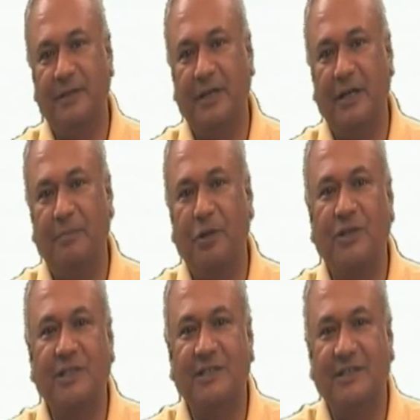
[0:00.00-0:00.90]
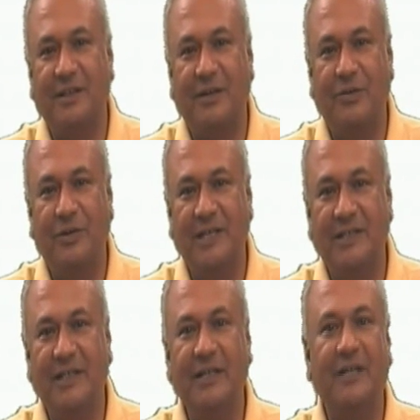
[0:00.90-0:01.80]
processes are known
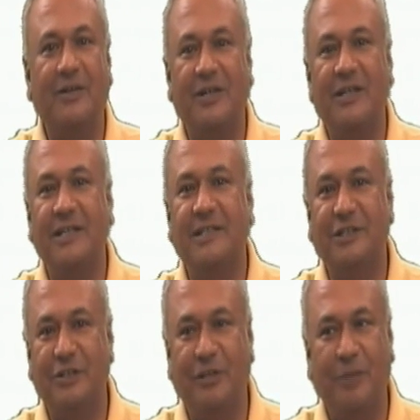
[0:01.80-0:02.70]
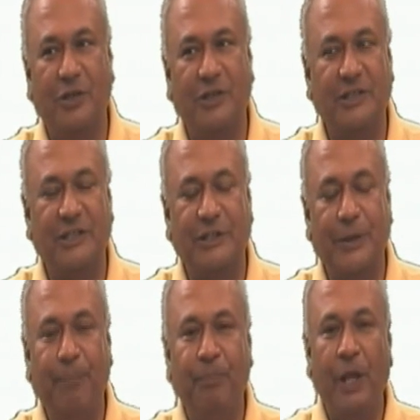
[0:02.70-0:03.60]
as intra-organizational
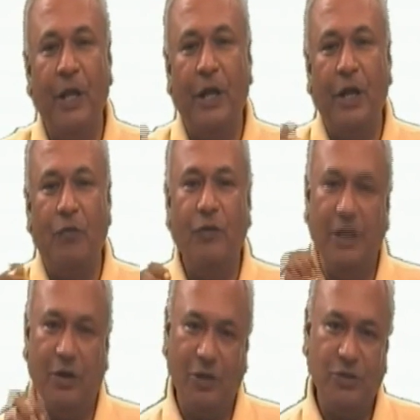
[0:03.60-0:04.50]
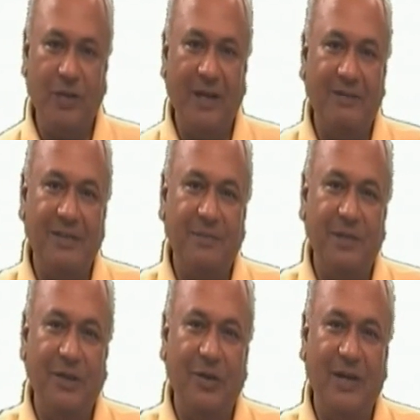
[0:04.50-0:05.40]
processes. We also have
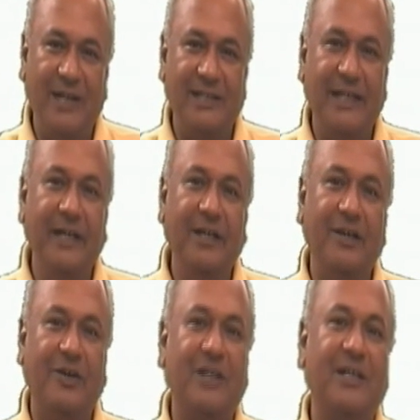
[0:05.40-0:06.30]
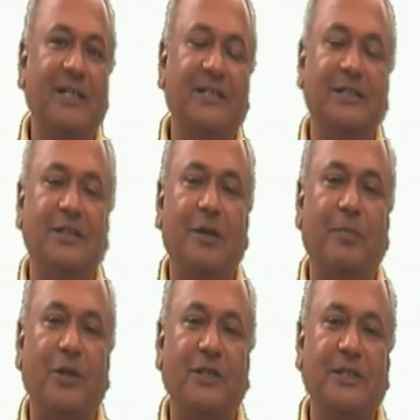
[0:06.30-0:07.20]
something called as
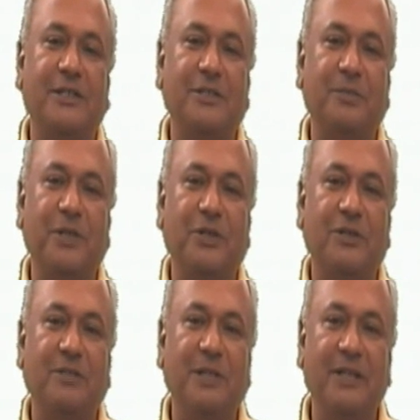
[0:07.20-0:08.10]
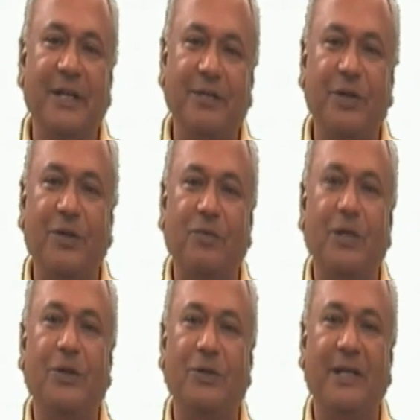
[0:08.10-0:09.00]
inter-organizational processes because of the network
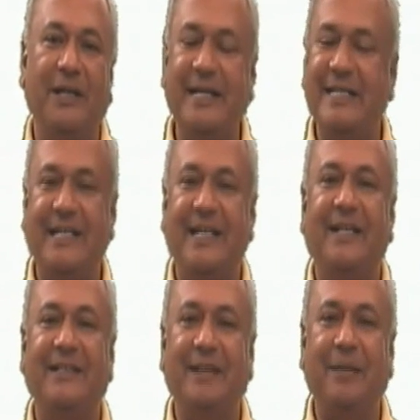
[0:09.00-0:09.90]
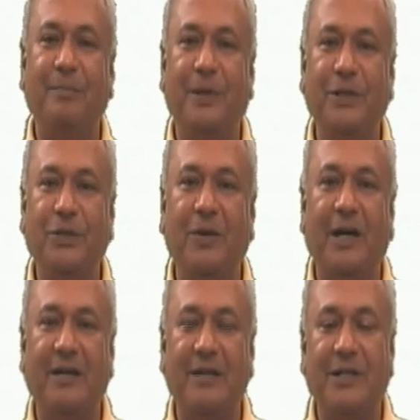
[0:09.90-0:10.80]
world today. Like take an example, you
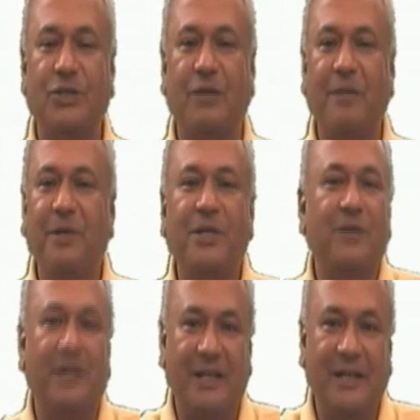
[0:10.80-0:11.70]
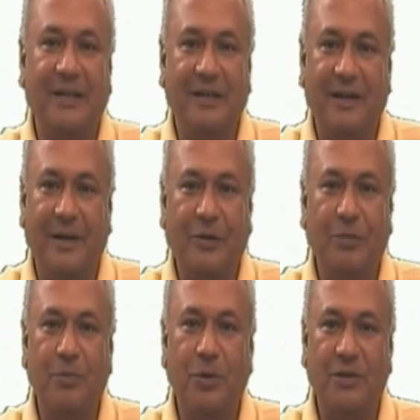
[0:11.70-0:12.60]
are swiping your credit card
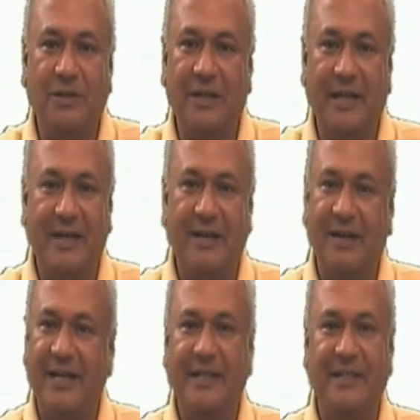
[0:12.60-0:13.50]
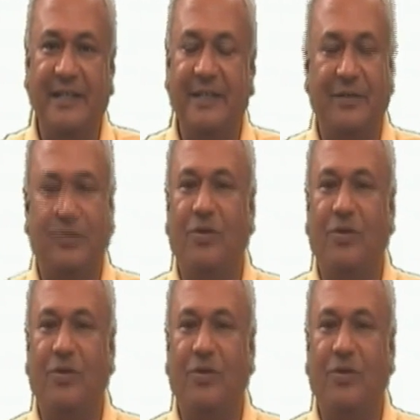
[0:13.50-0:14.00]
to book the airline ticket